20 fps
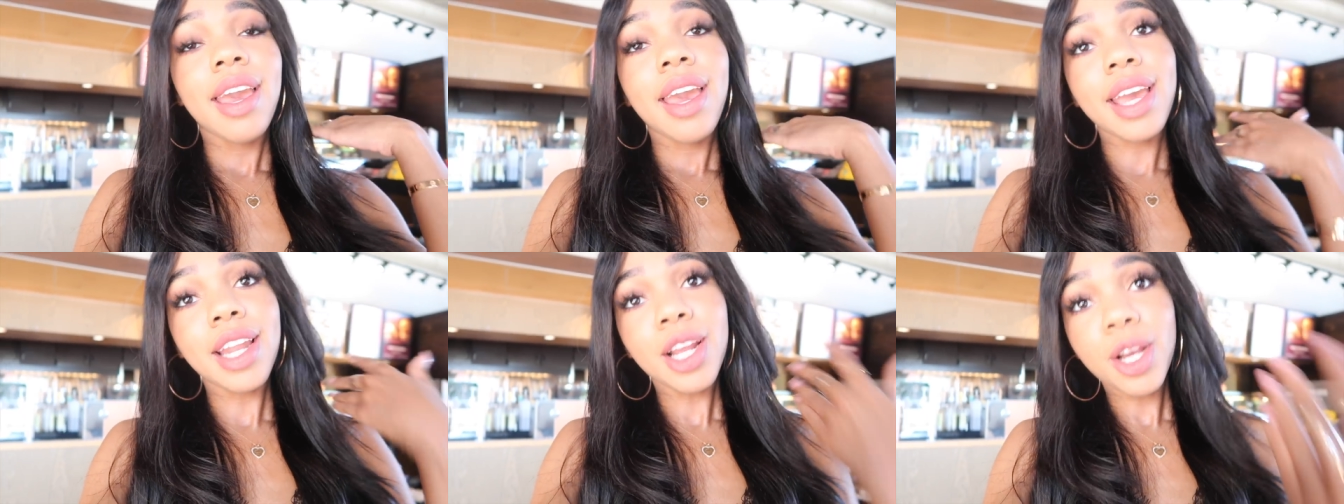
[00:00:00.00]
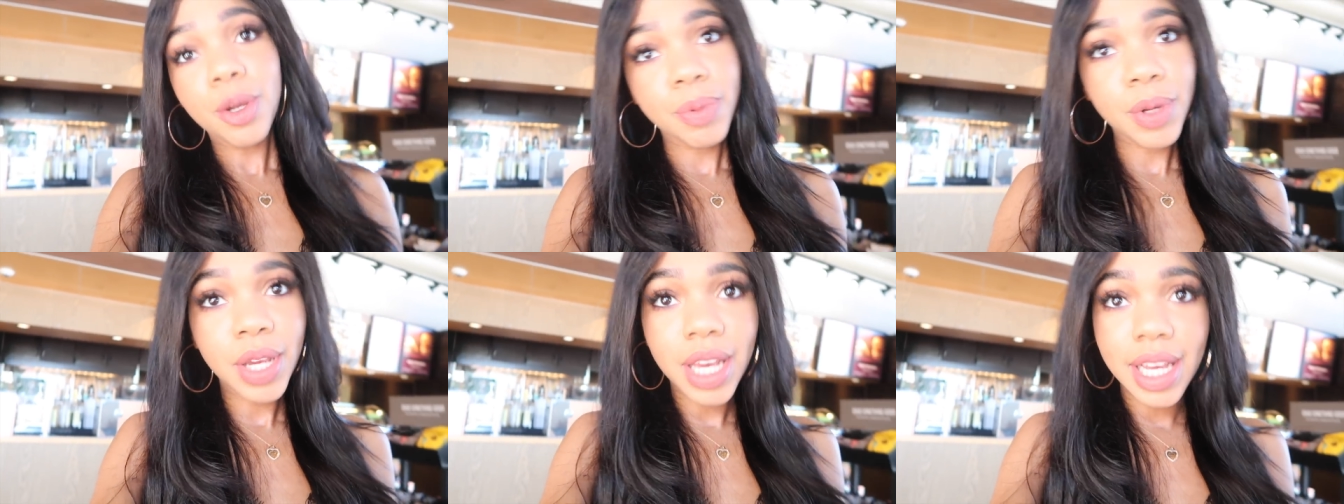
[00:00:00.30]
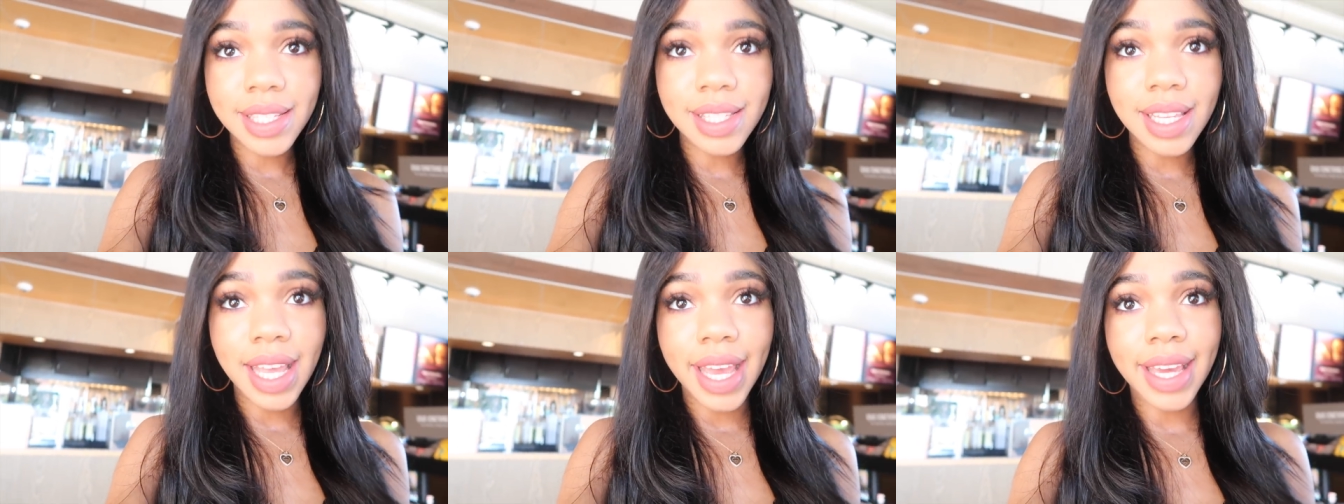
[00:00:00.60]
And I hope you
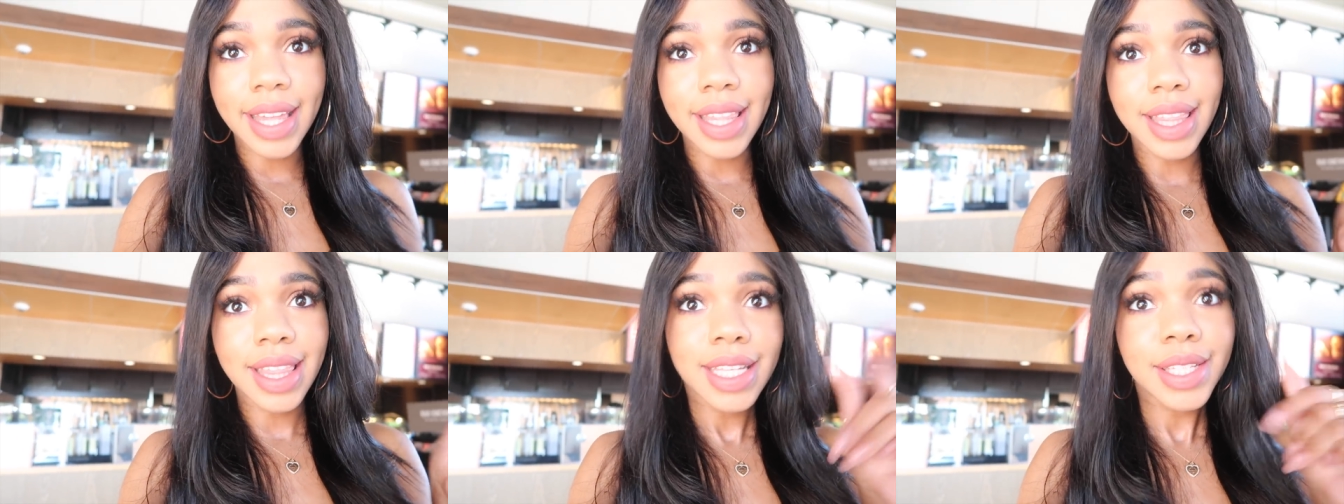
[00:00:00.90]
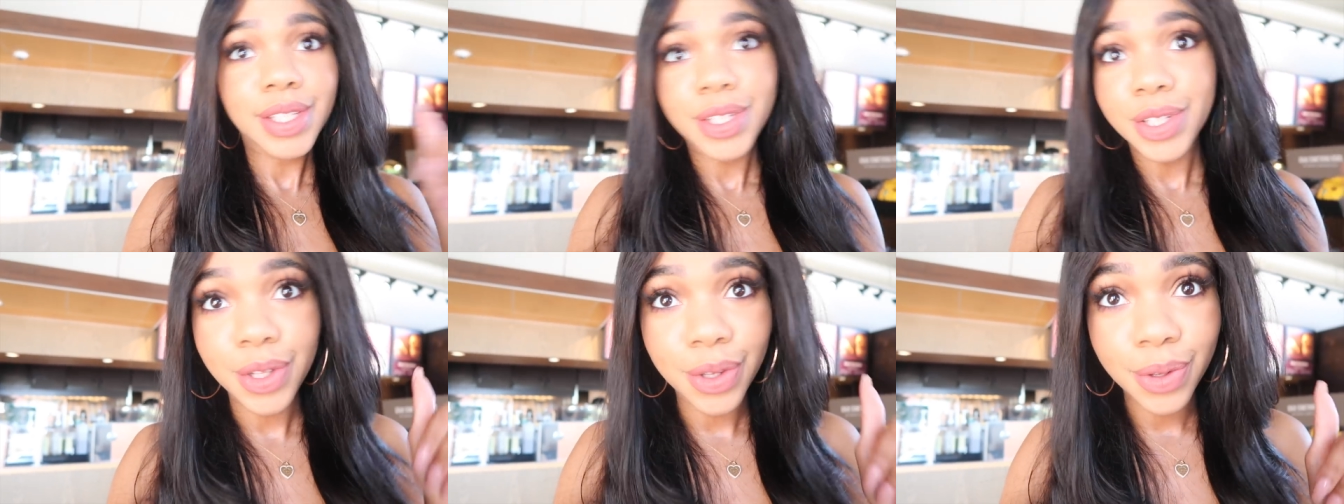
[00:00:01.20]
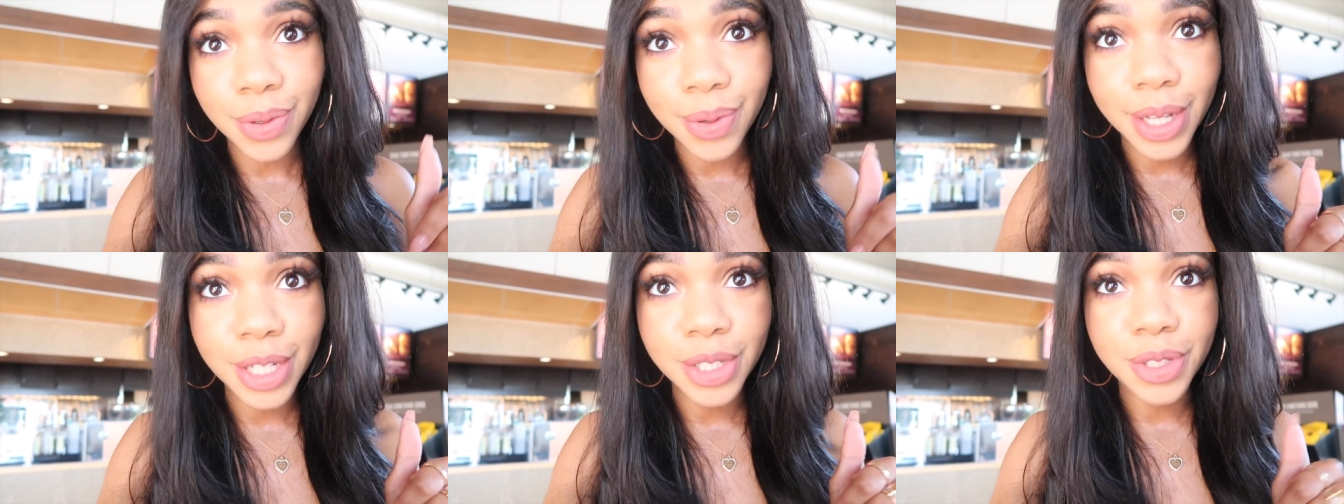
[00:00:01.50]
guys like this
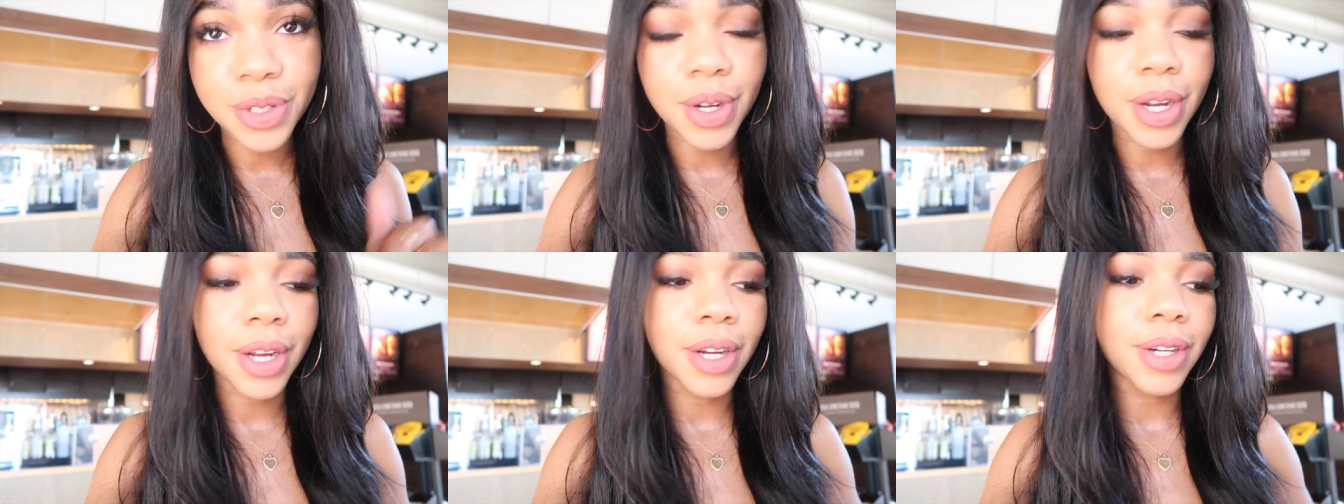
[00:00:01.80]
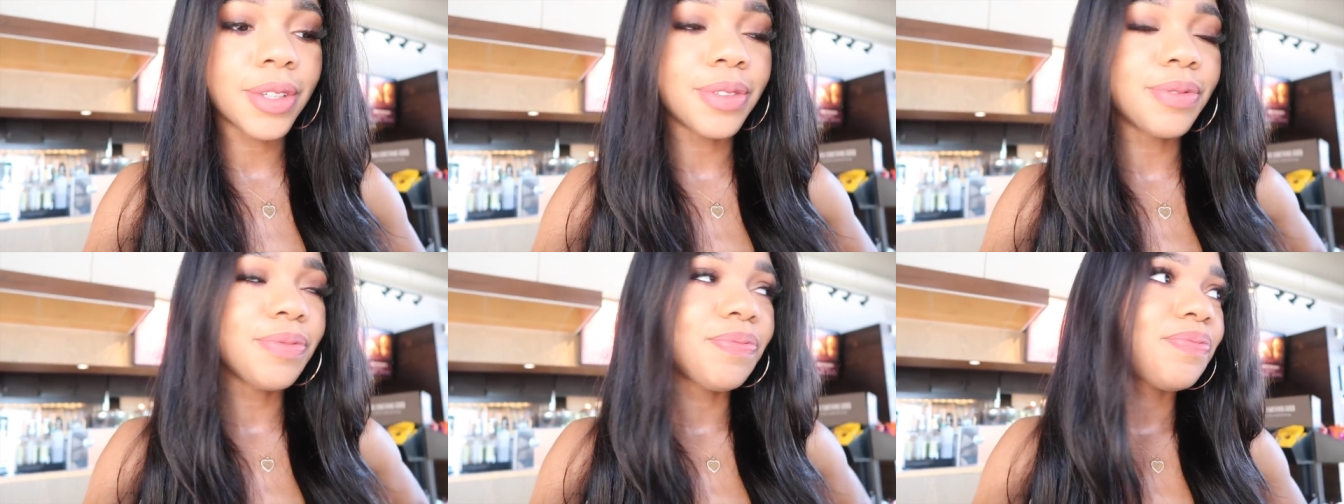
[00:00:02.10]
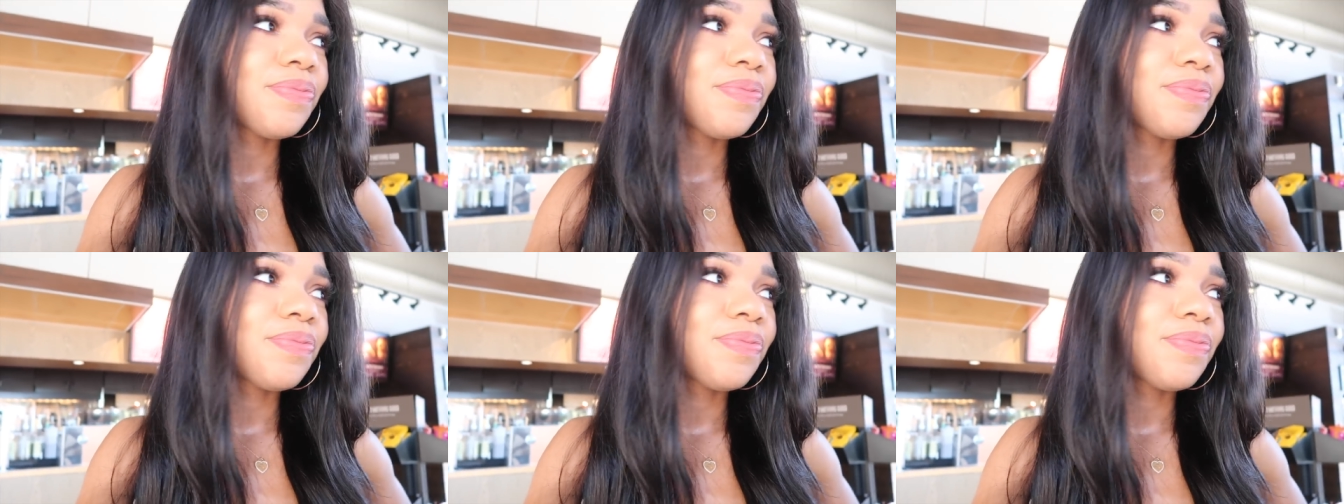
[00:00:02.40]
new intro.